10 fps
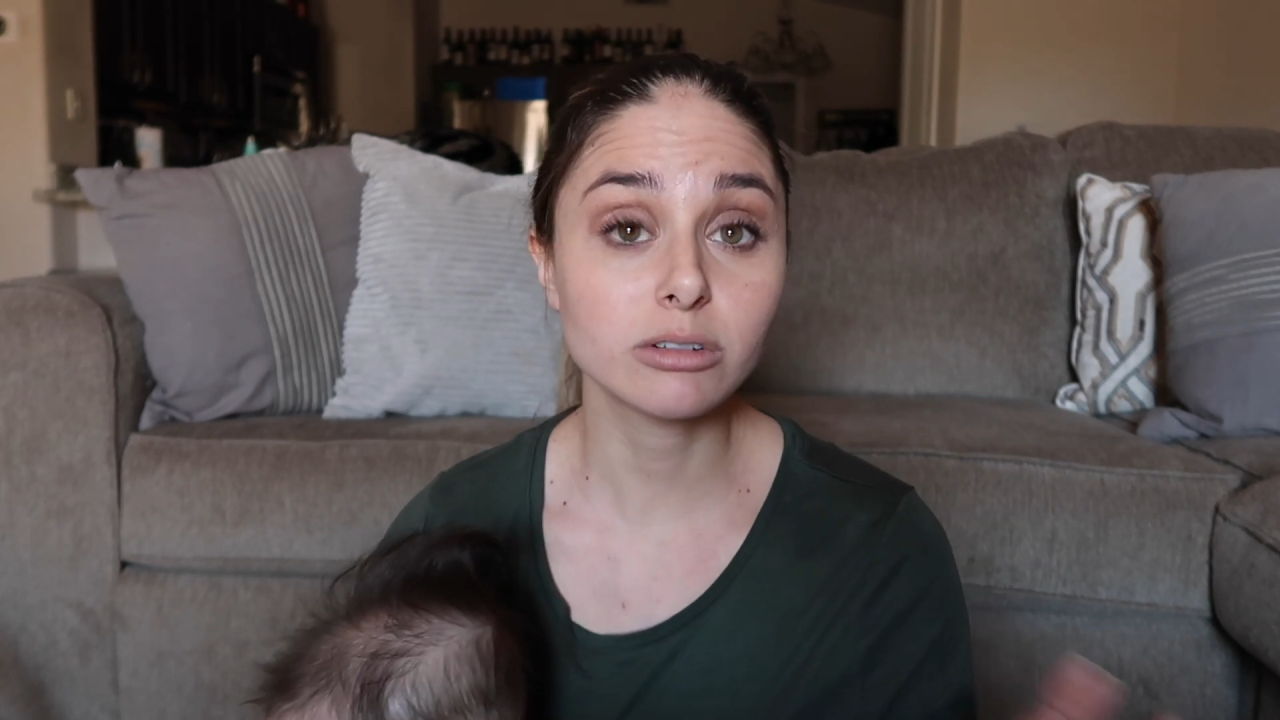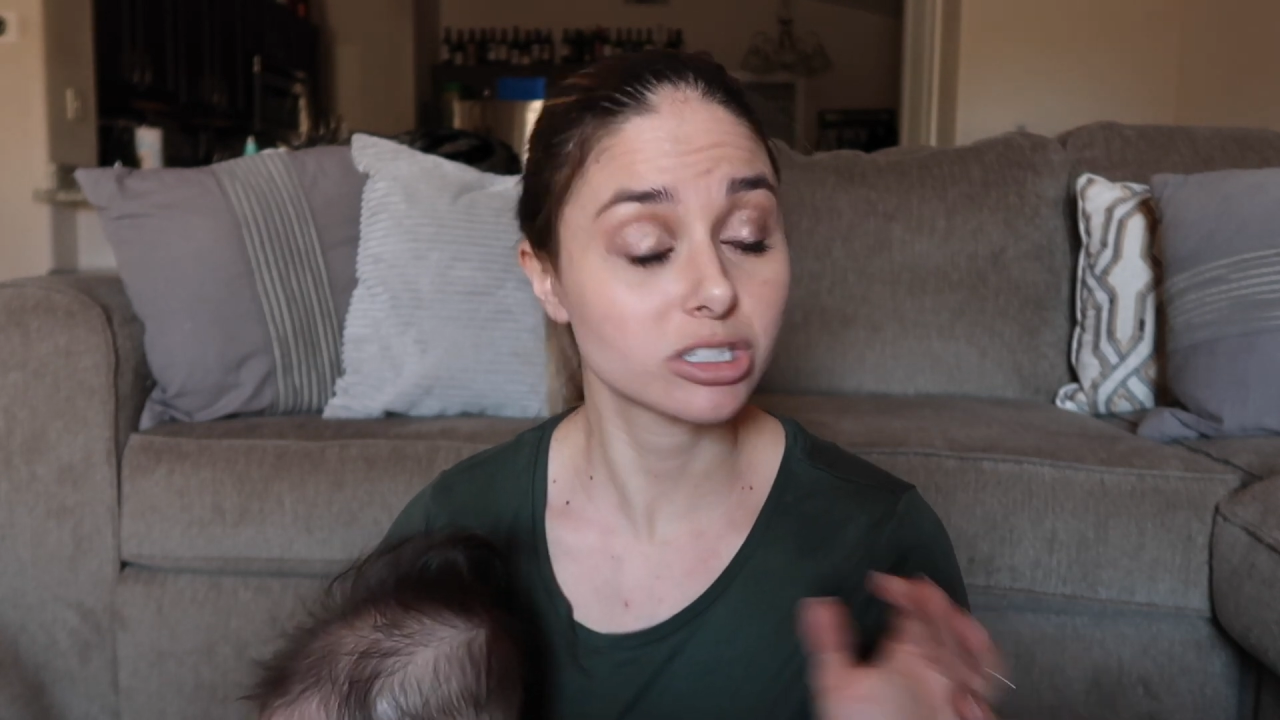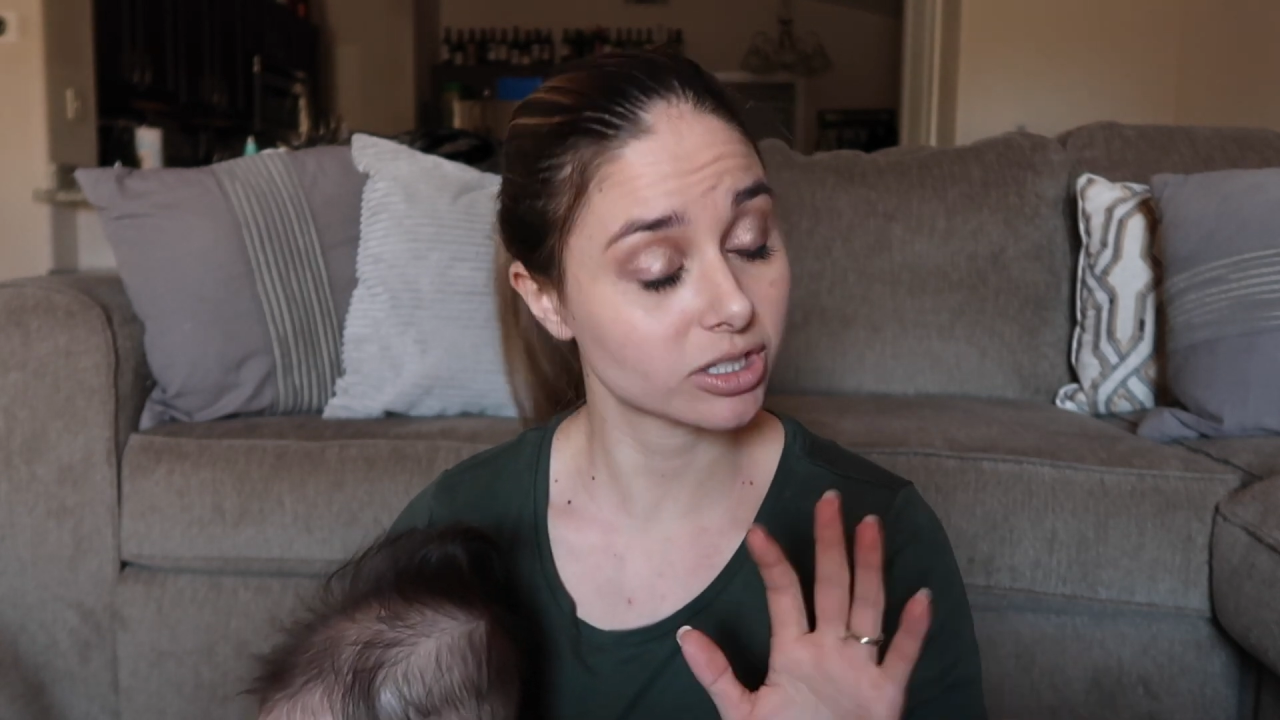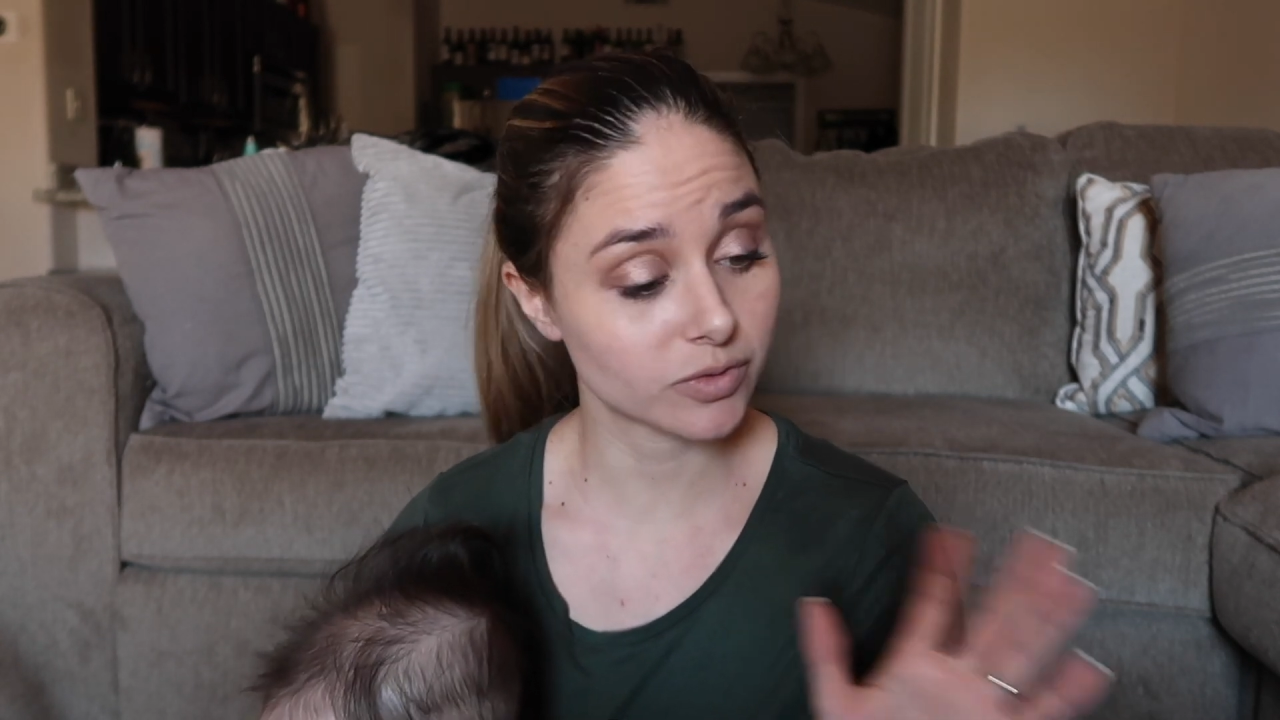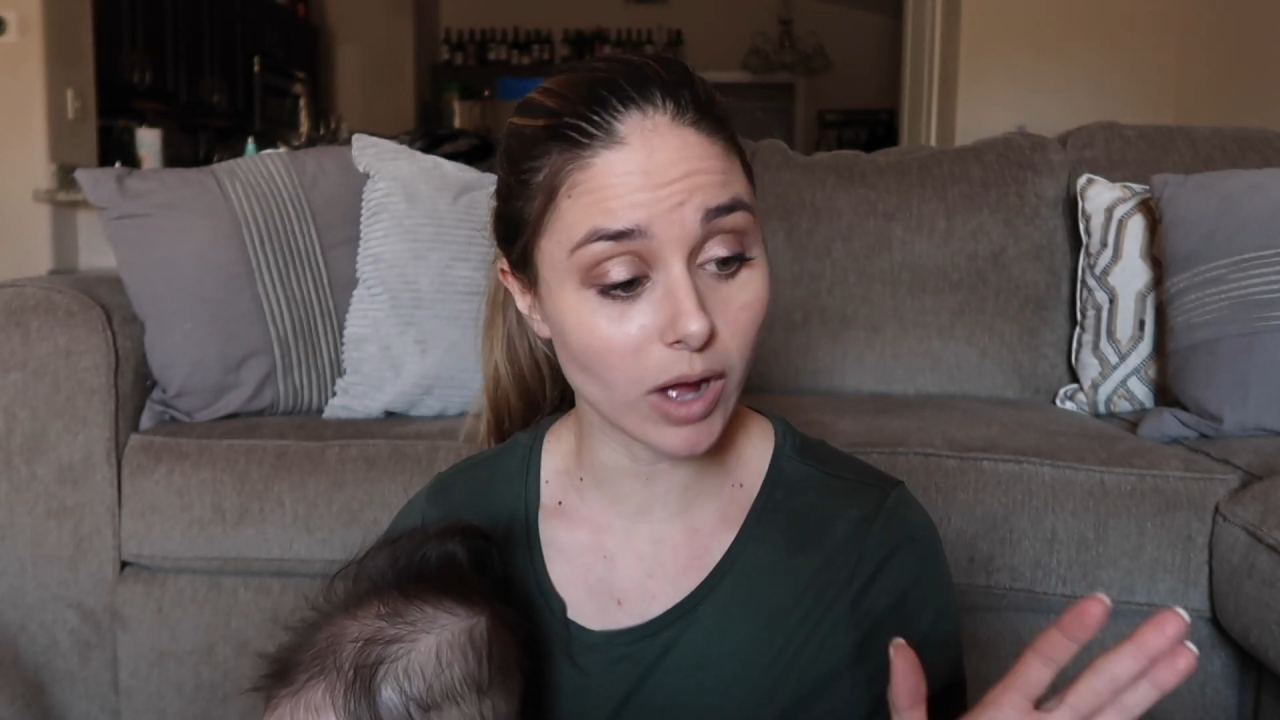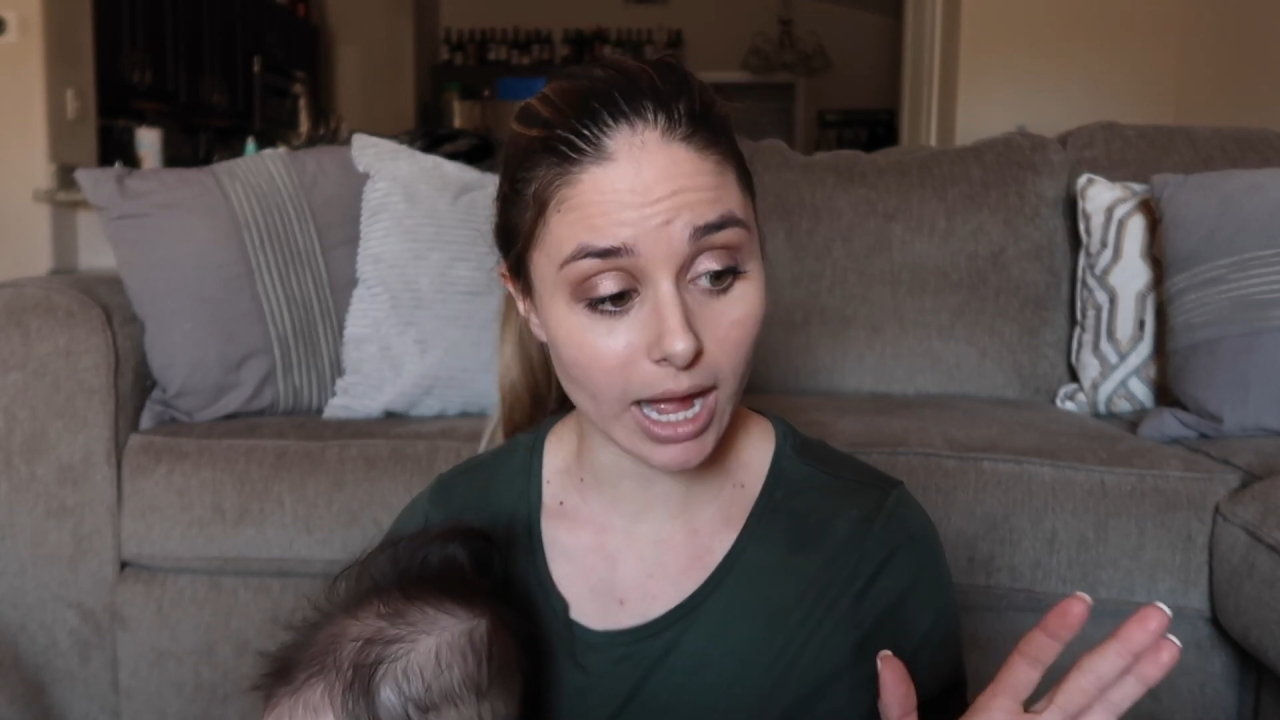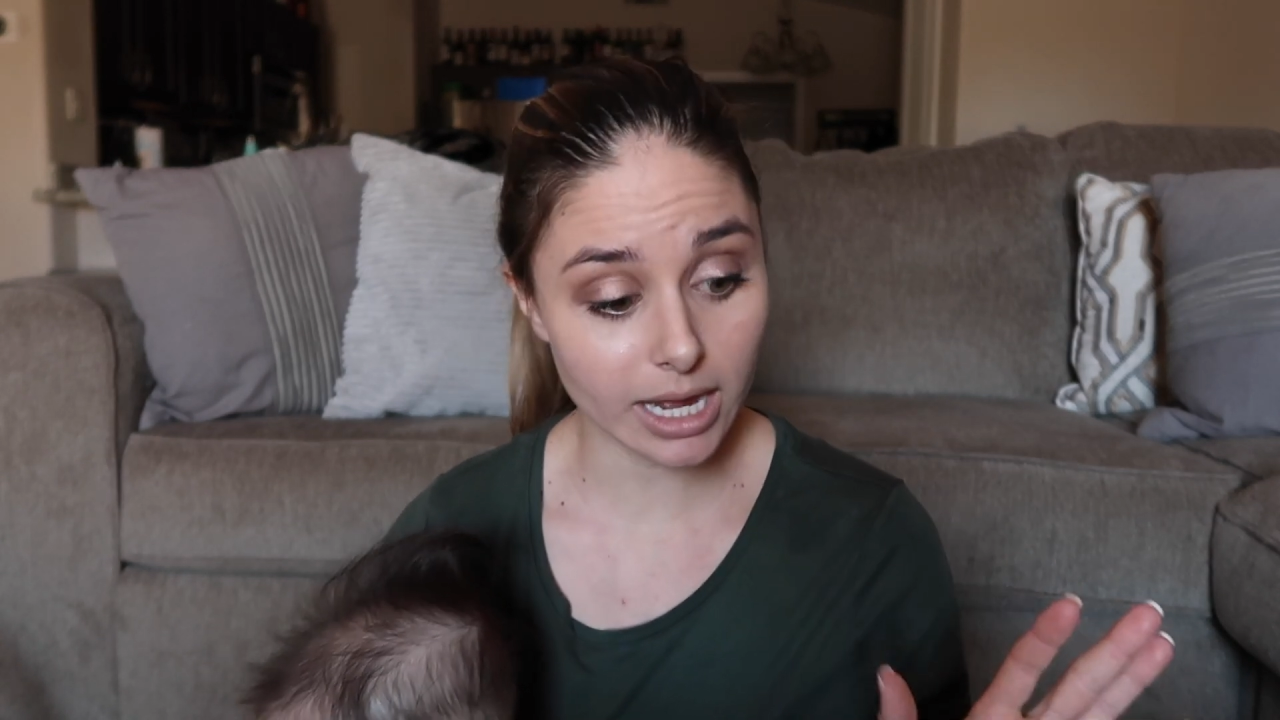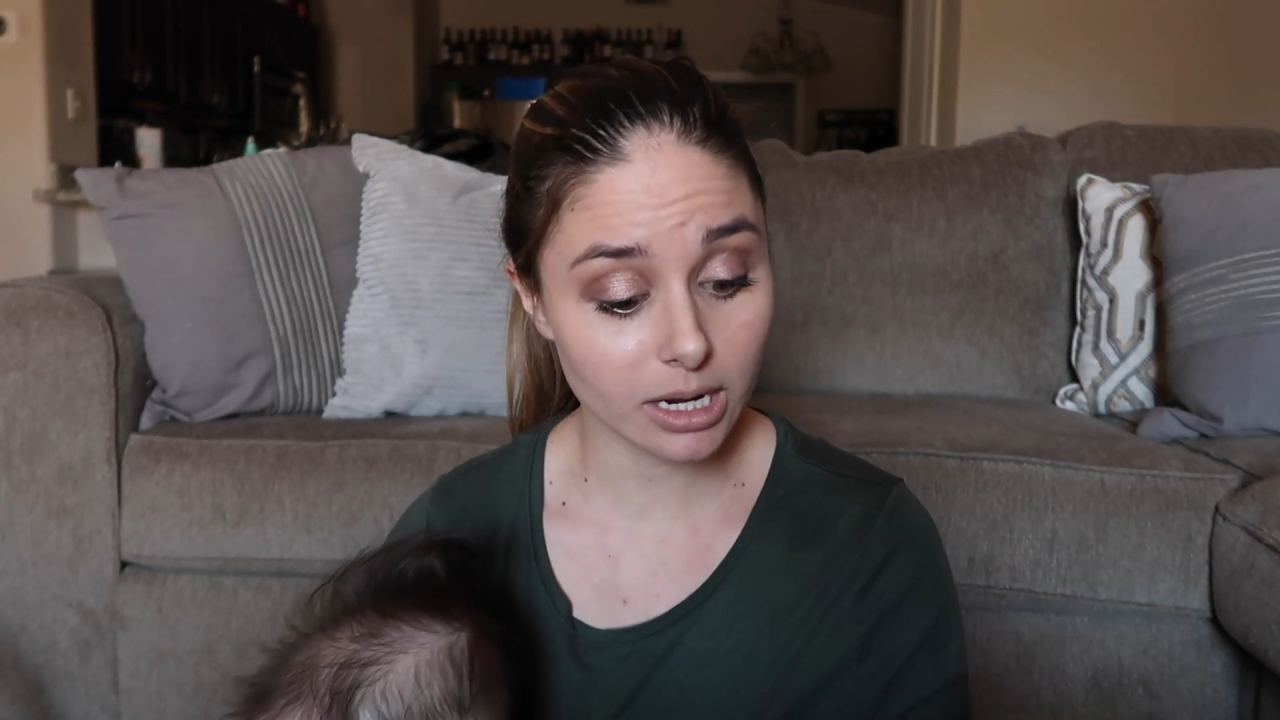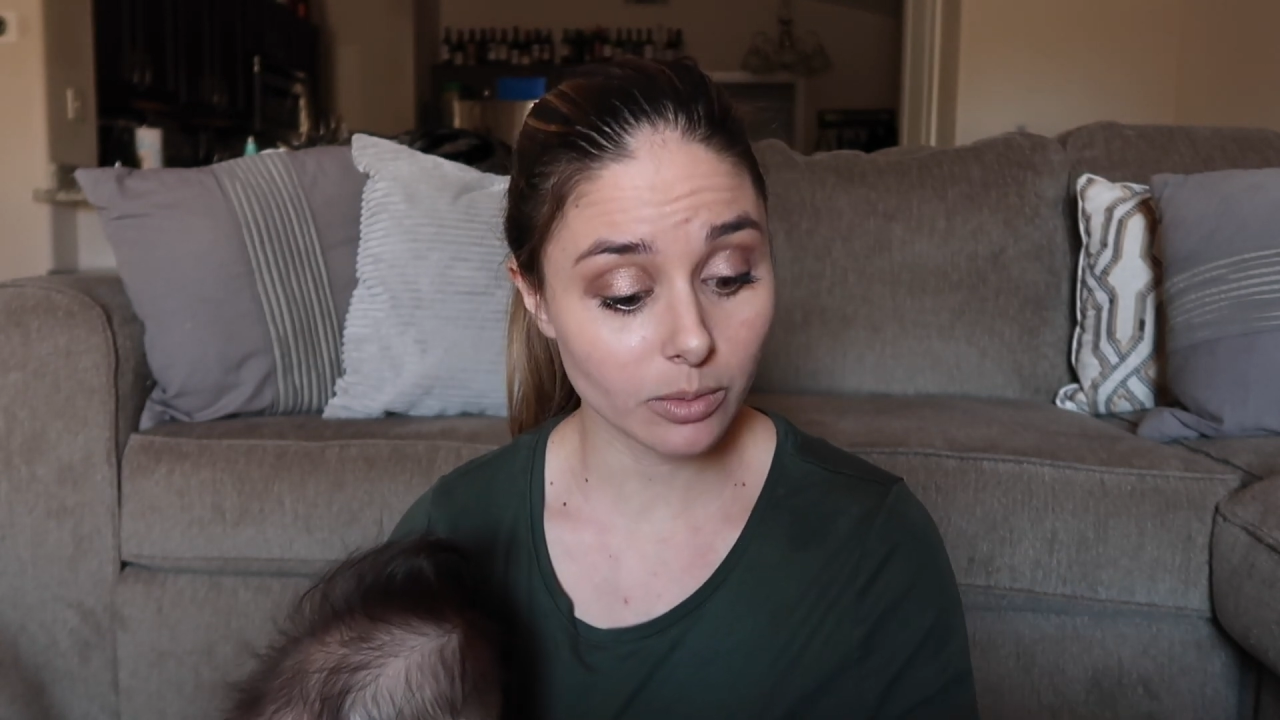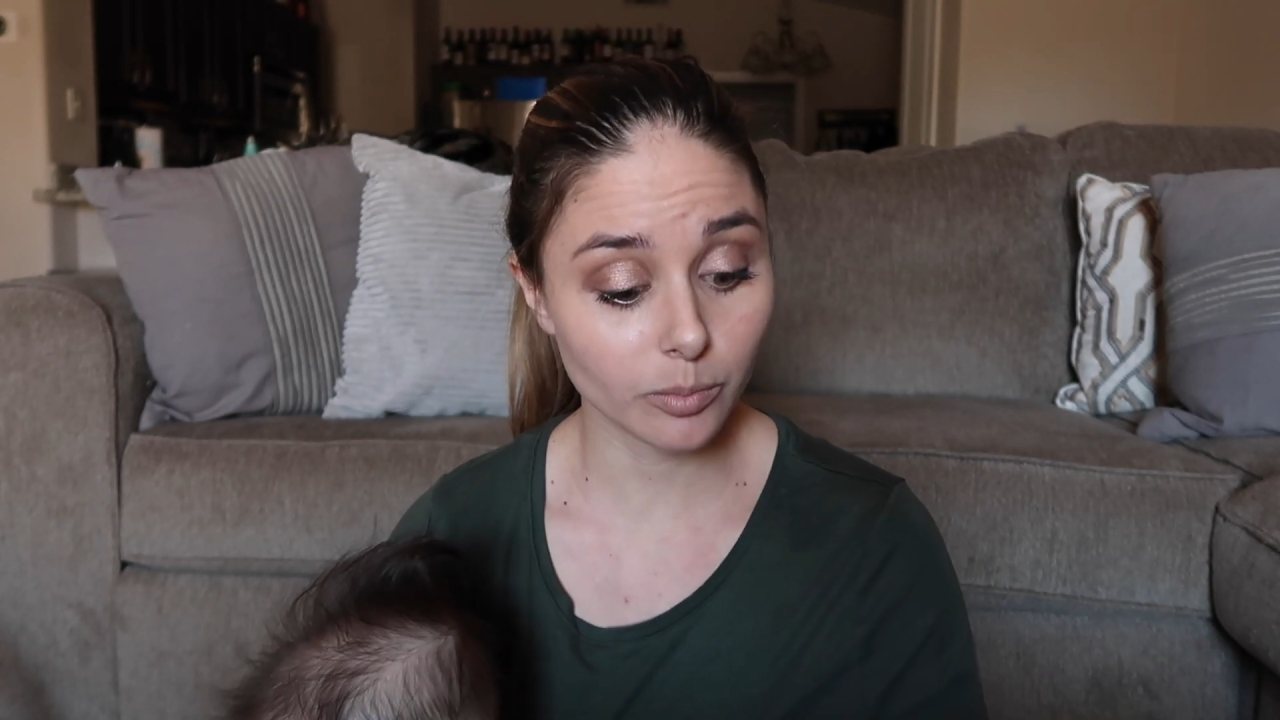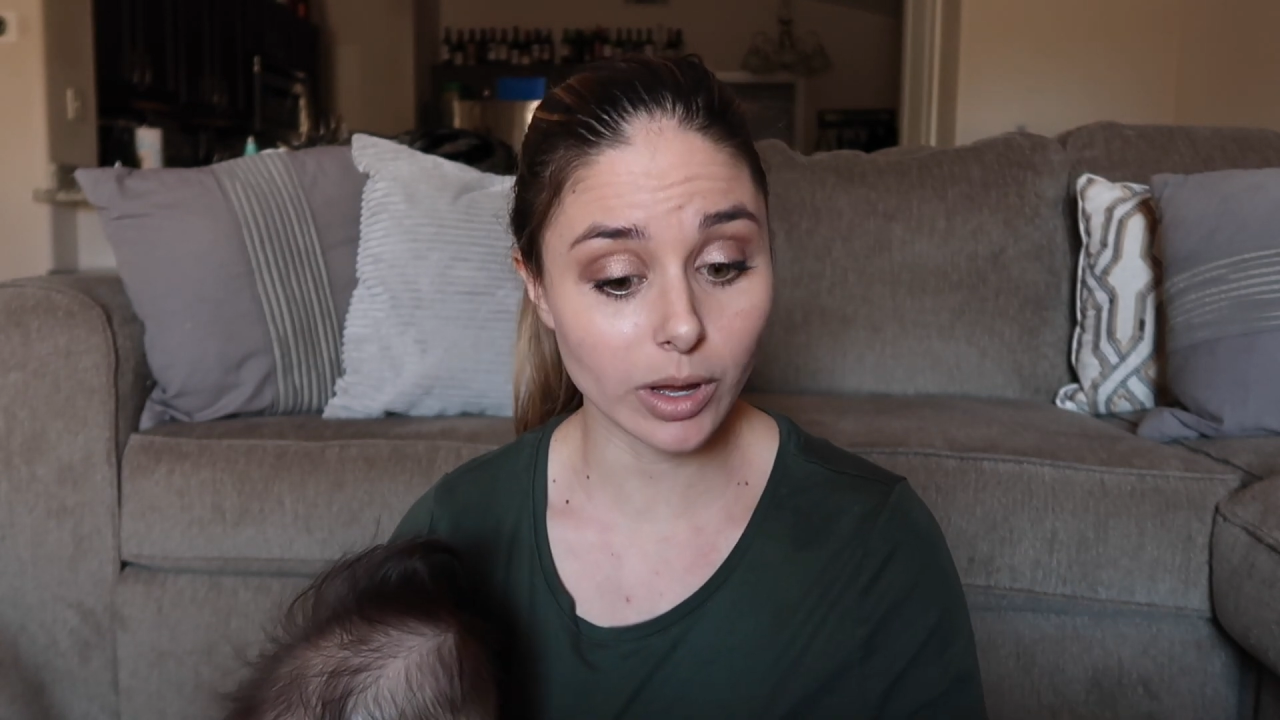which is fine,